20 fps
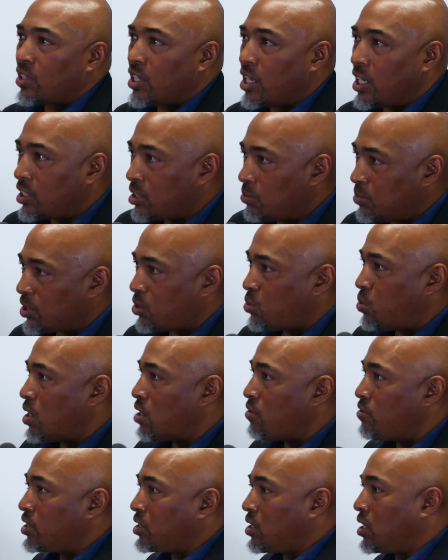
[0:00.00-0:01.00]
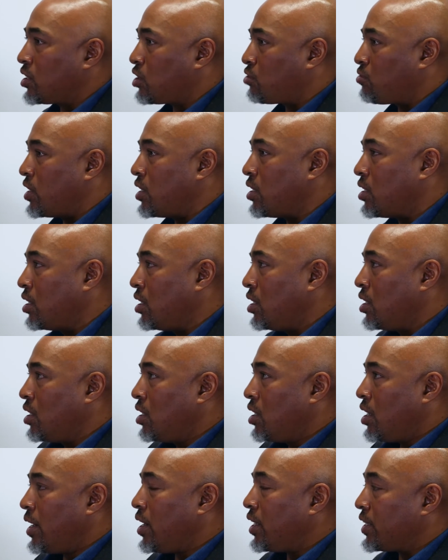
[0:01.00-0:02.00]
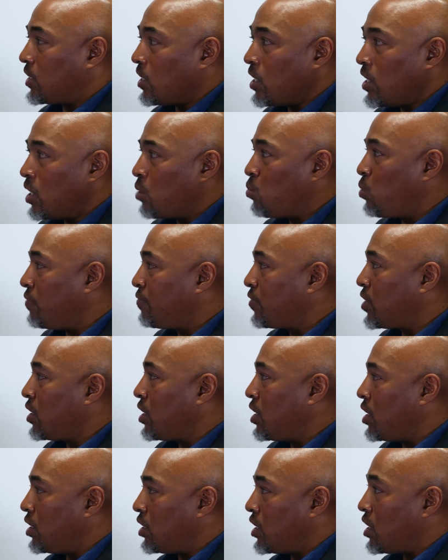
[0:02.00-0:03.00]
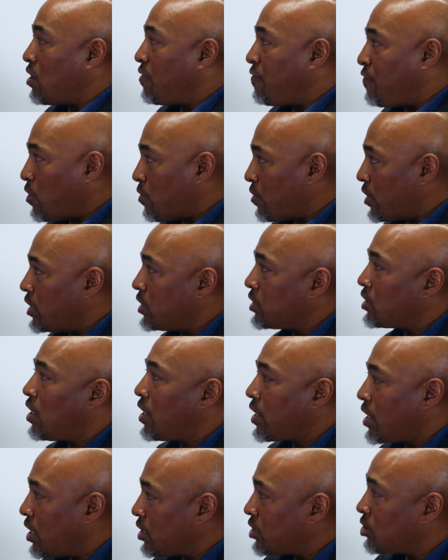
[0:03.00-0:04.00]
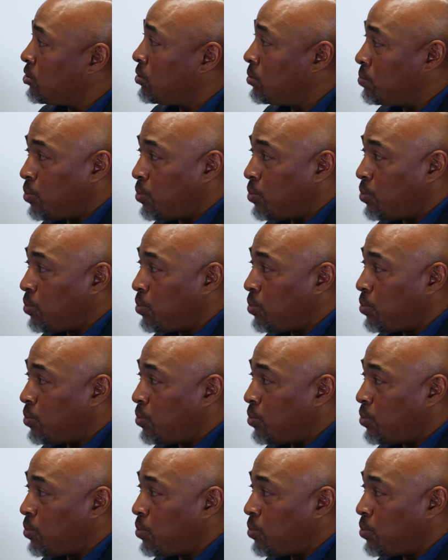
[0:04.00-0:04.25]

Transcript: customers' queries, dealing with the authorities like Customs,